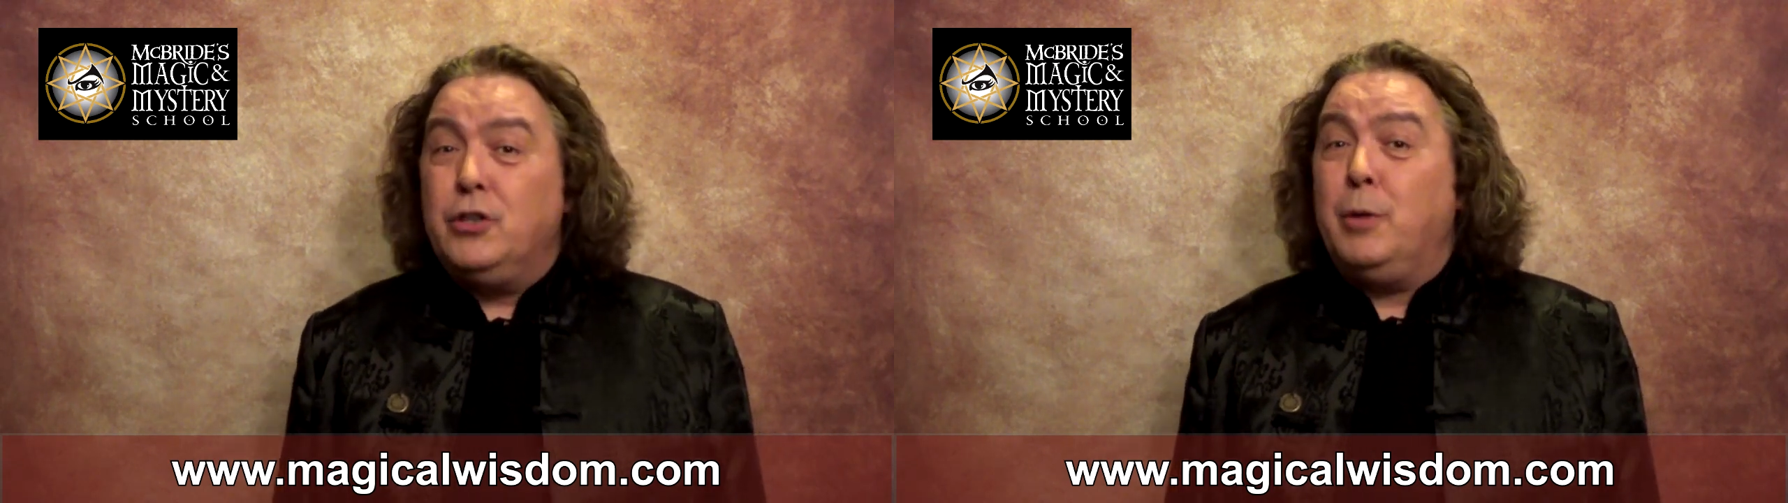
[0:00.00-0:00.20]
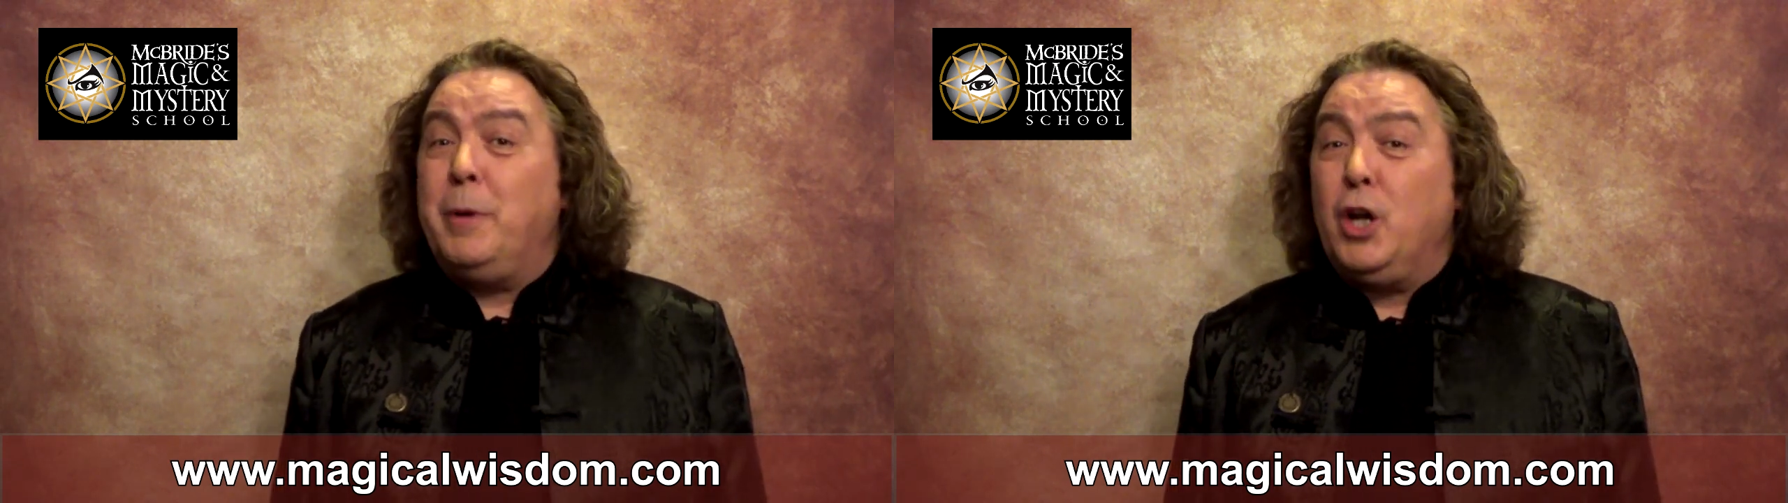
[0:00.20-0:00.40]

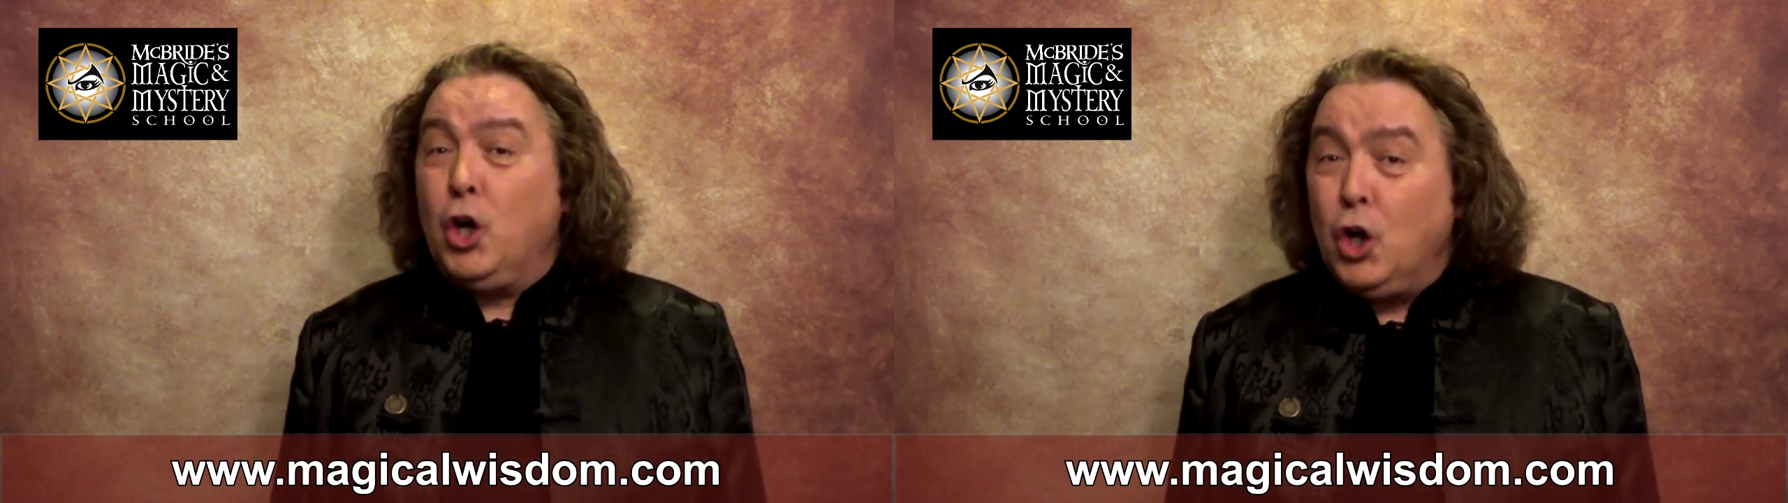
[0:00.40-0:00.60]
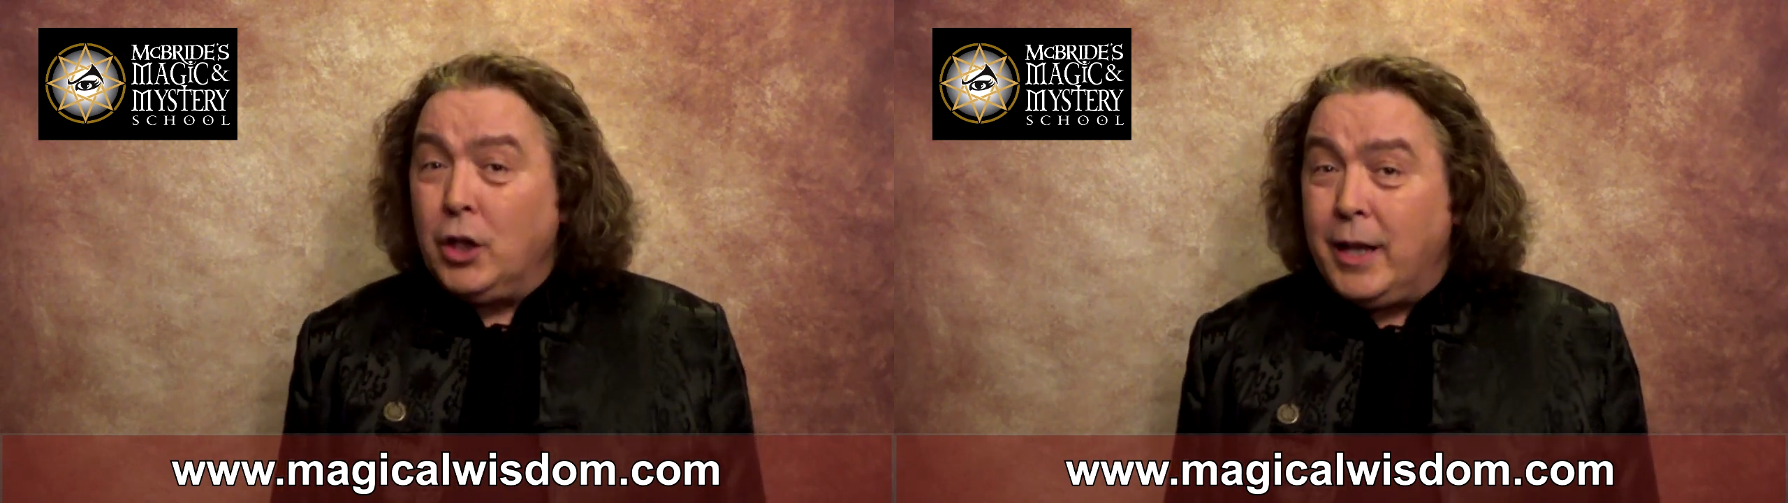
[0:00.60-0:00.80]
to be
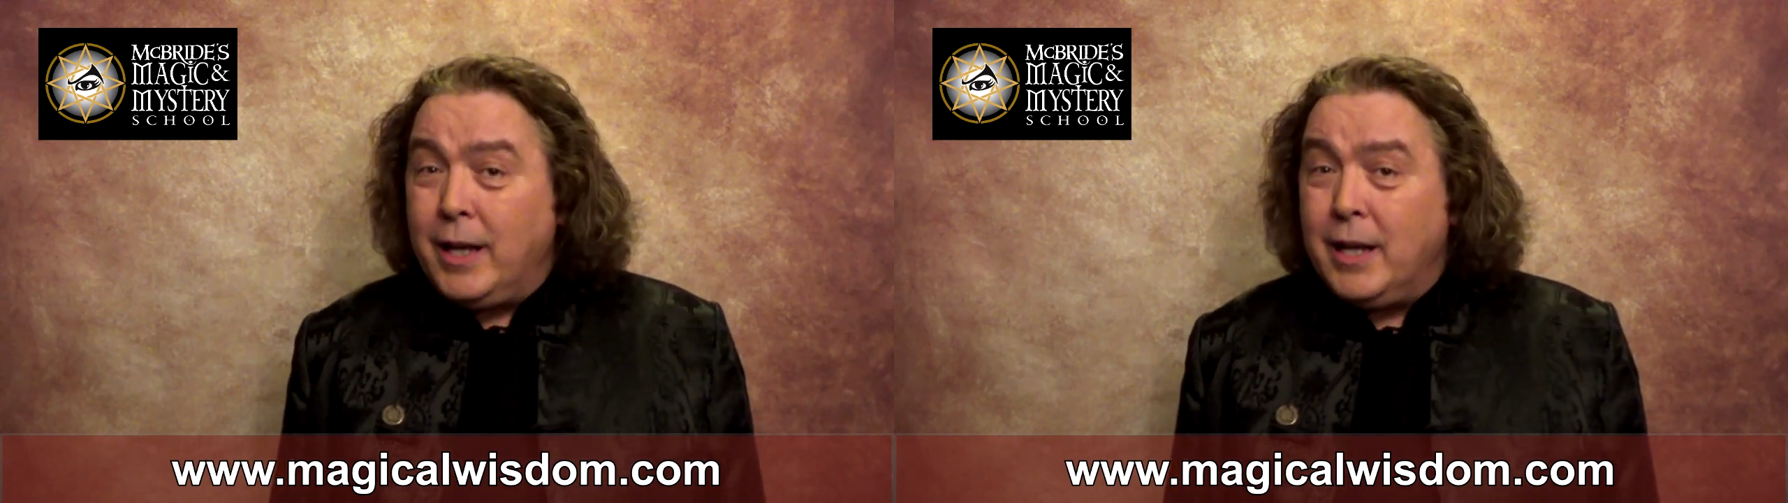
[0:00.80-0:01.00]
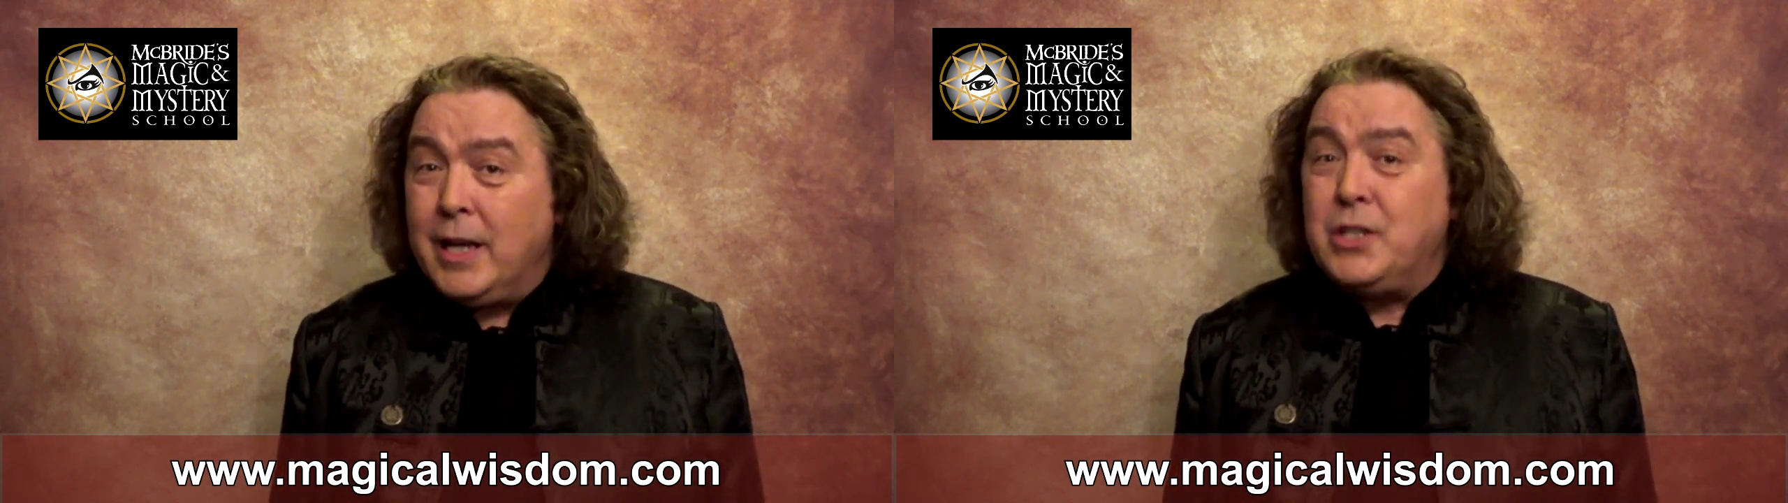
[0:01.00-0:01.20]

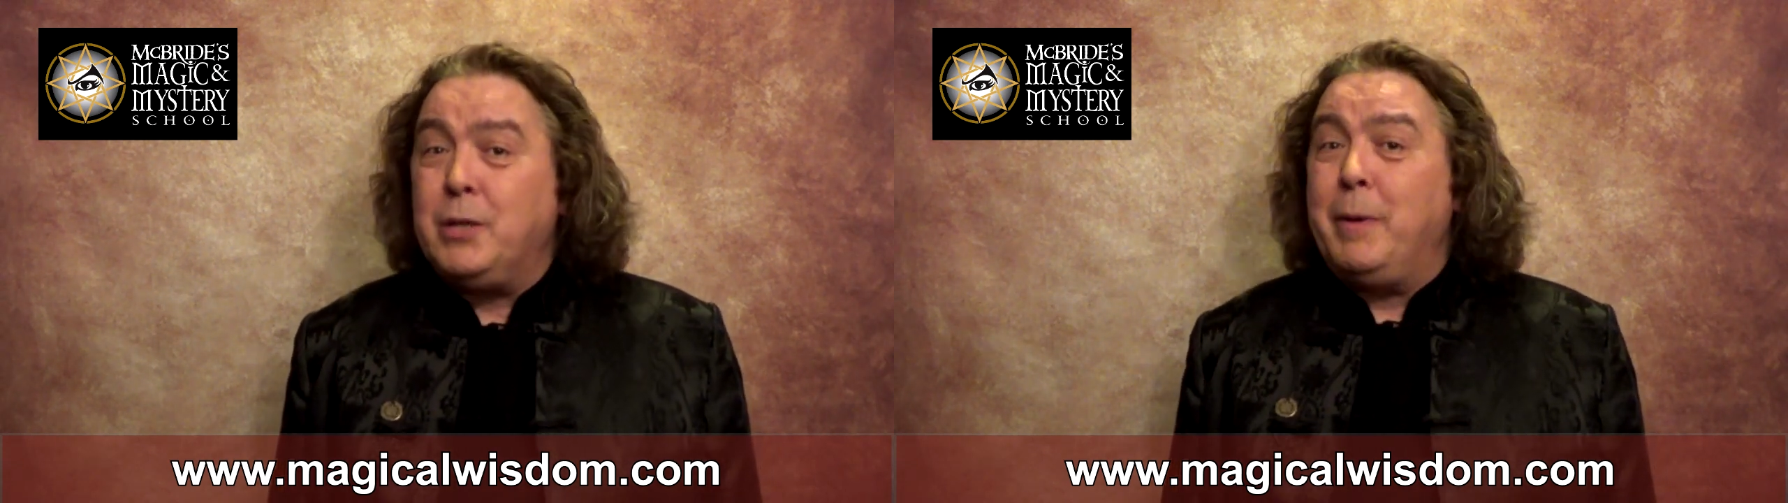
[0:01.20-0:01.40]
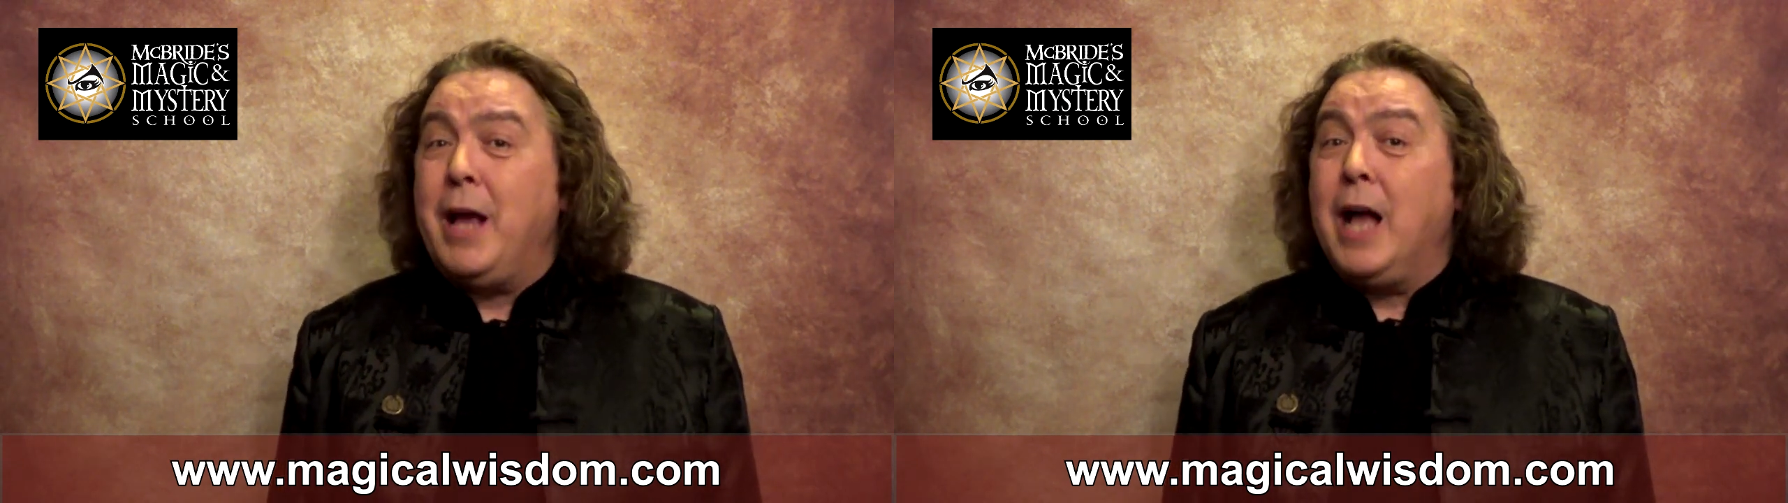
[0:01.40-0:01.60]
early is to
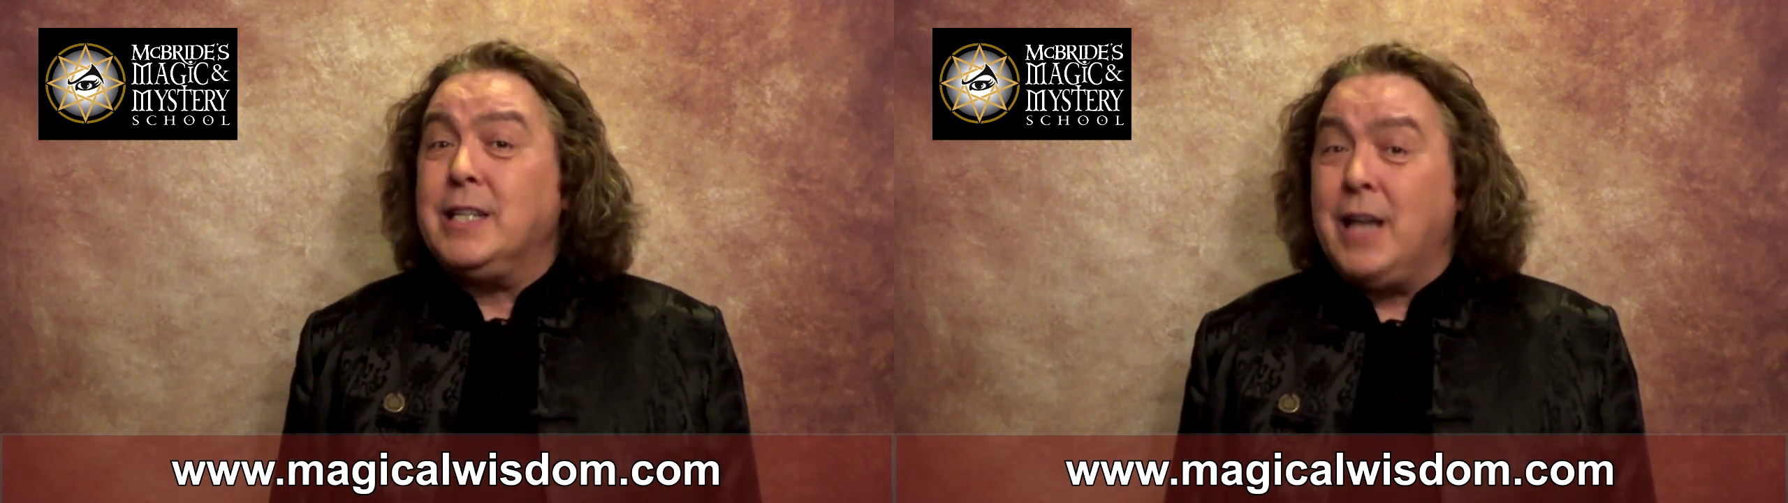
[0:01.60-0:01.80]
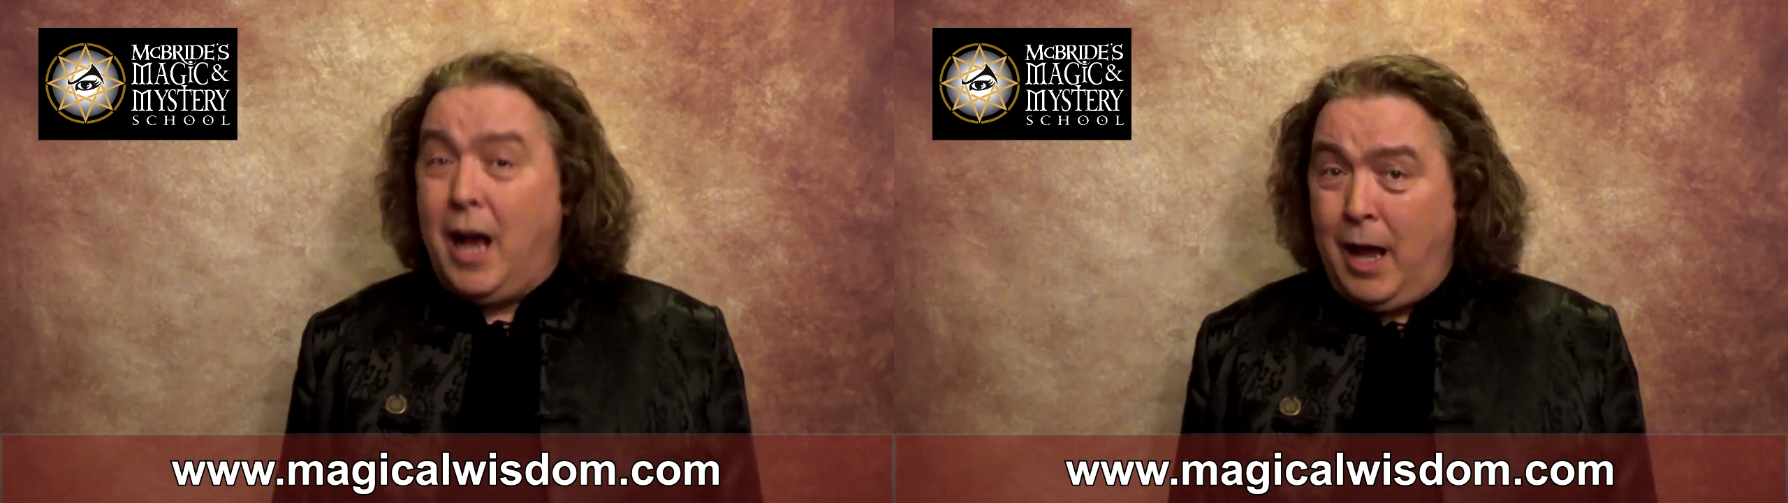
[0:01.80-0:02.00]
be on
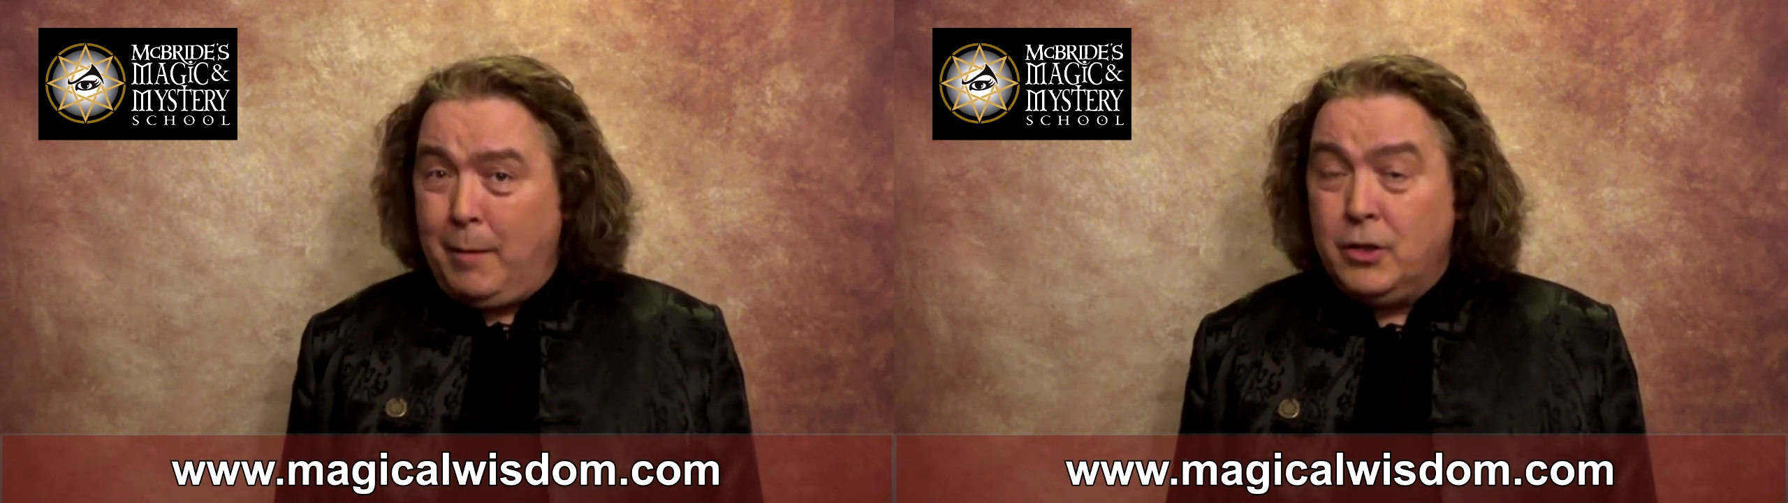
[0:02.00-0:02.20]
time.